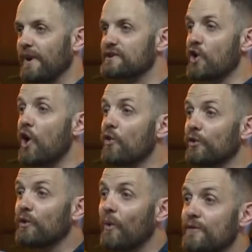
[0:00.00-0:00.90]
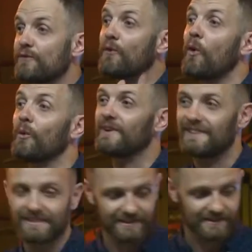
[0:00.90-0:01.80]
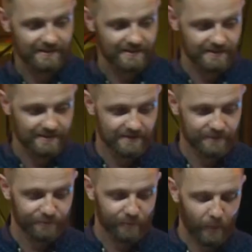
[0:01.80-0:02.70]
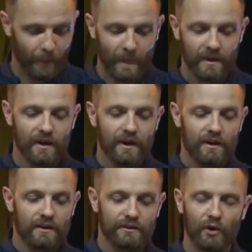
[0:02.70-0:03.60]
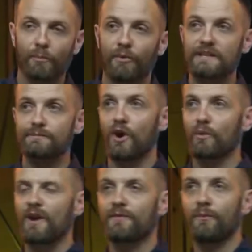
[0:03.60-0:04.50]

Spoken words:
but it's the only way forward. Do you know what breaks my heart?